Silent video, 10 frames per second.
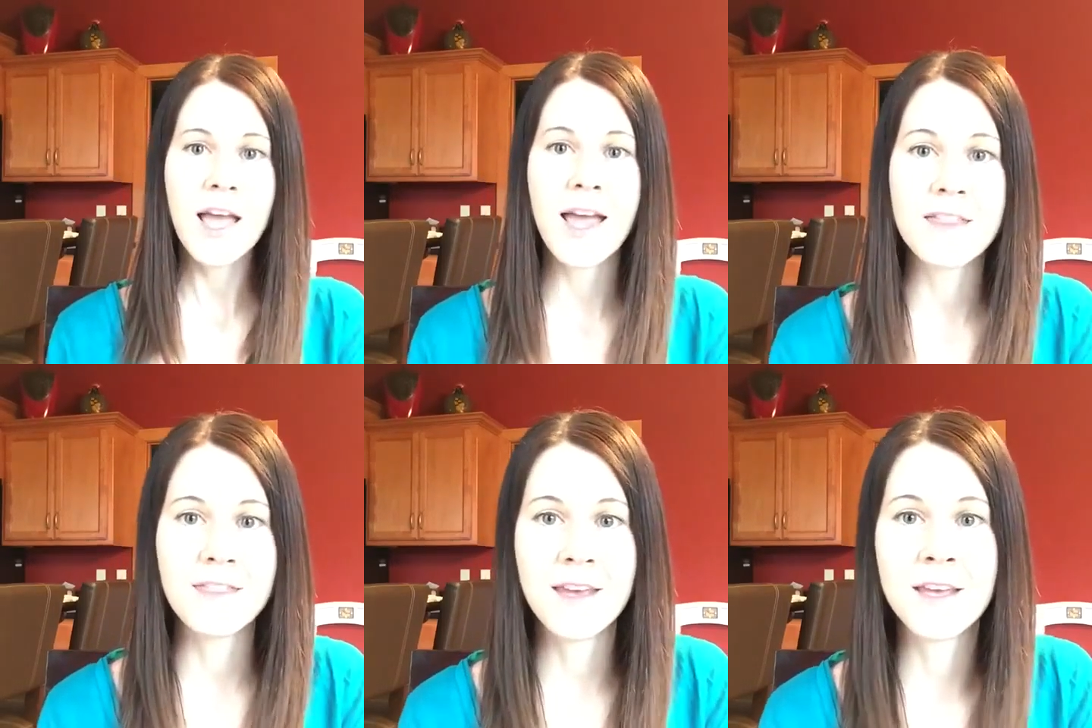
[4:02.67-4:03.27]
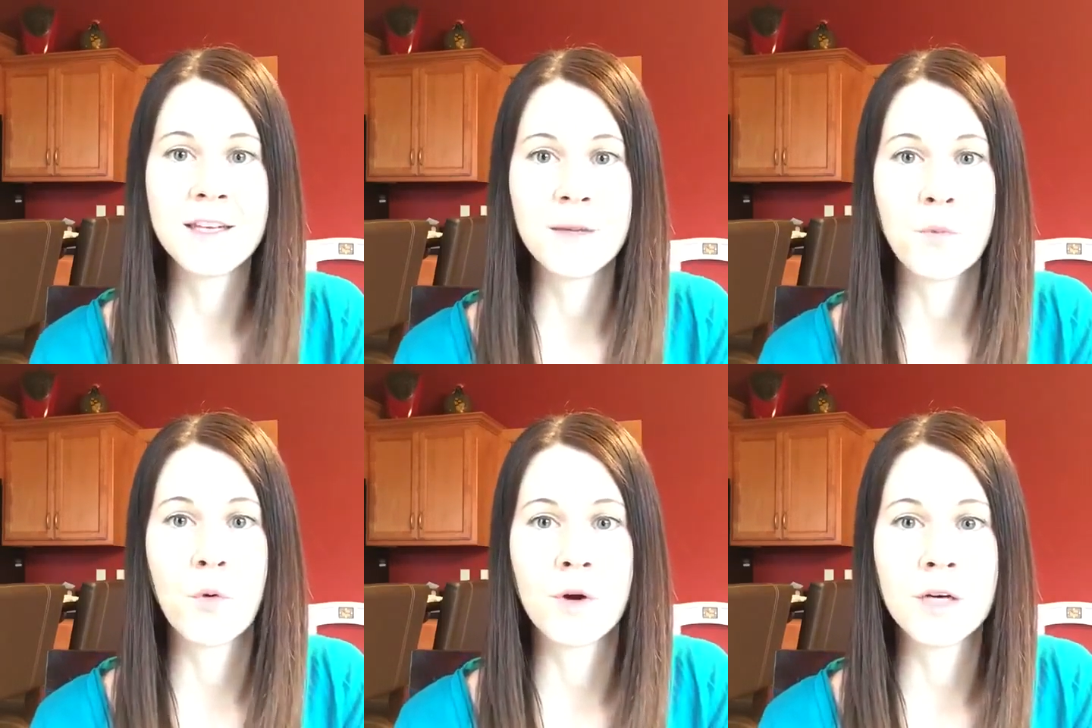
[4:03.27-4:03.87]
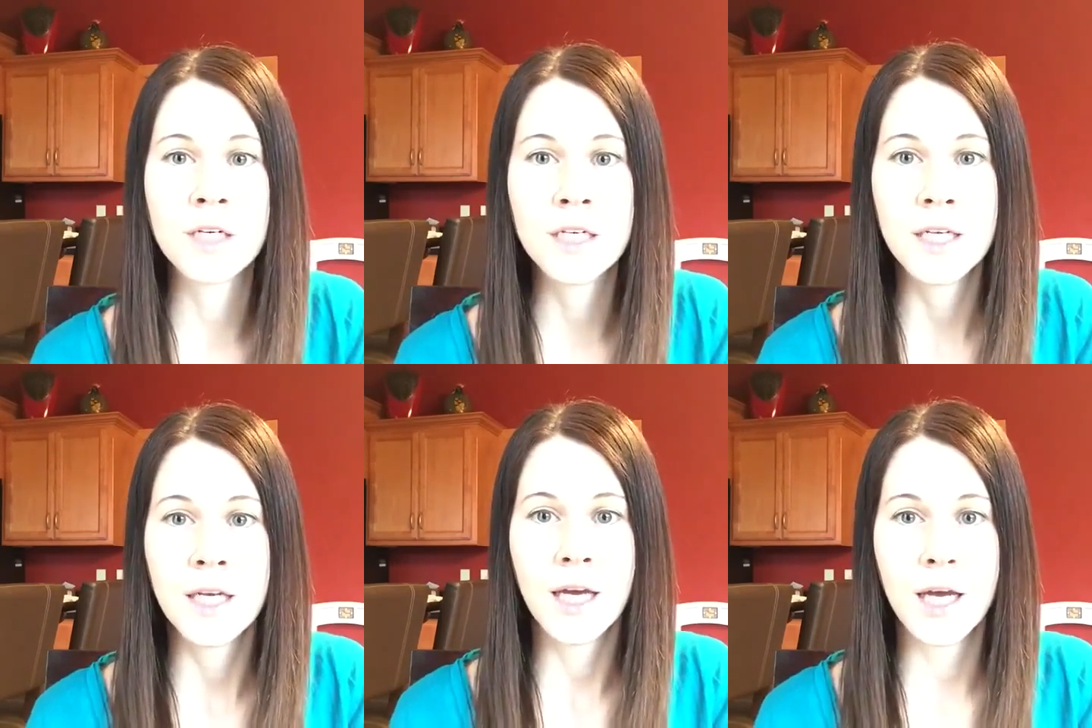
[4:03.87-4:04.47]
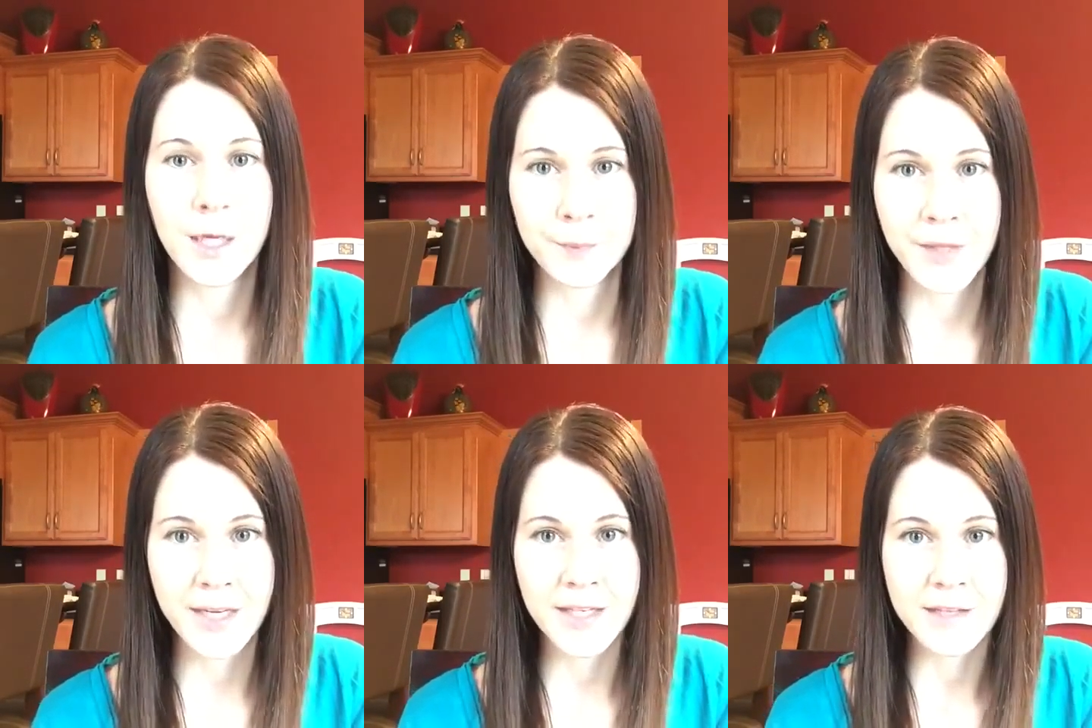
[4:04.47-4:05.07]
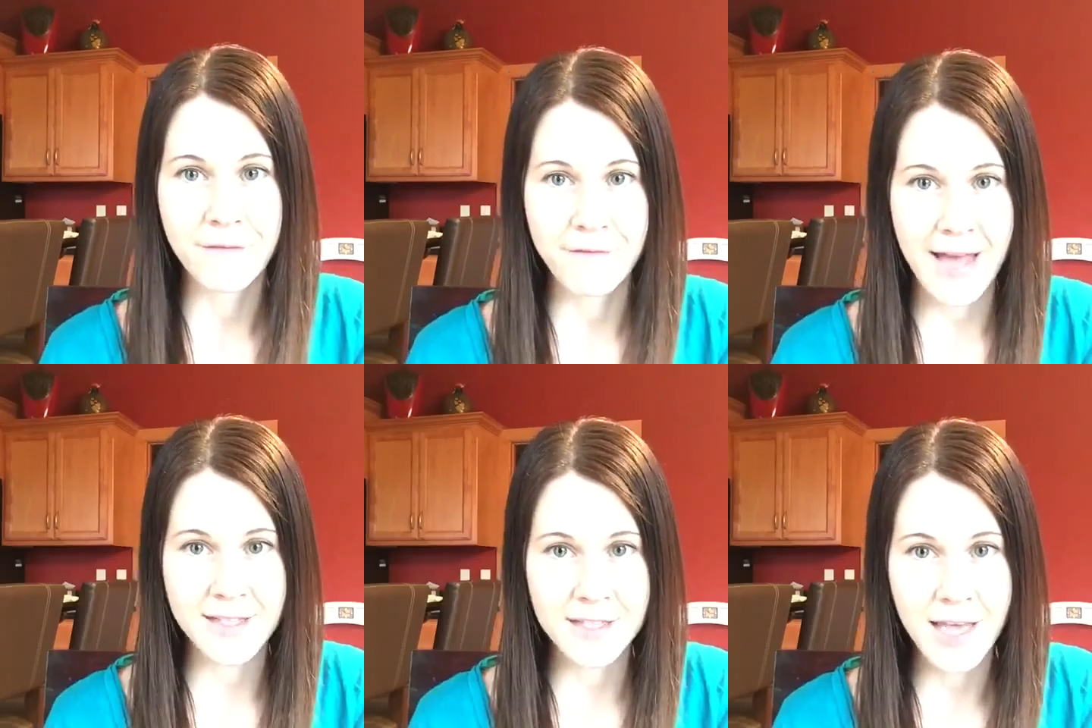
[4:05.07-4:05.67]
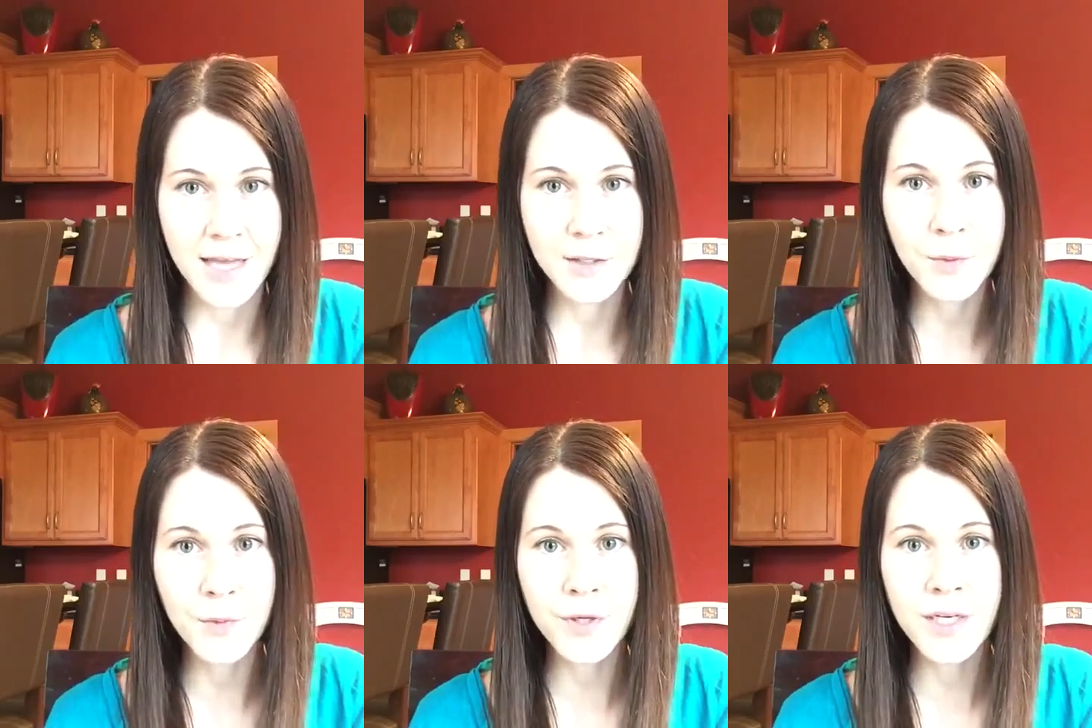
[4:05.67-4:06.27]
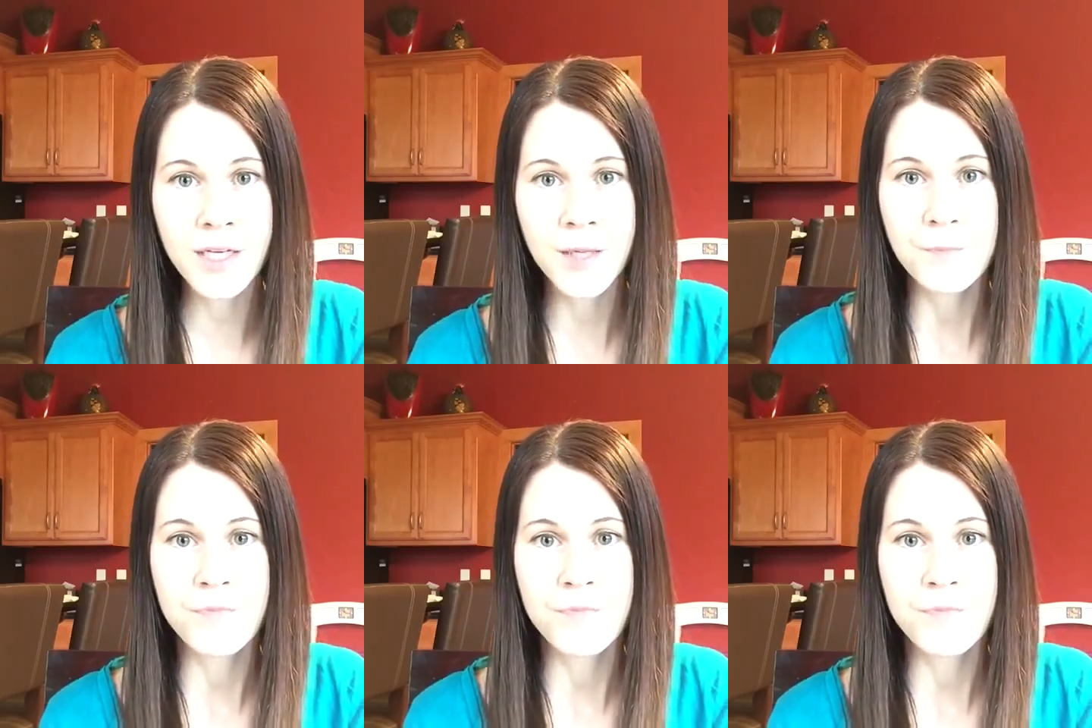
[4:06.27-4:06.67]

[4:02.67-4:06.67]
And then more like in the fats category,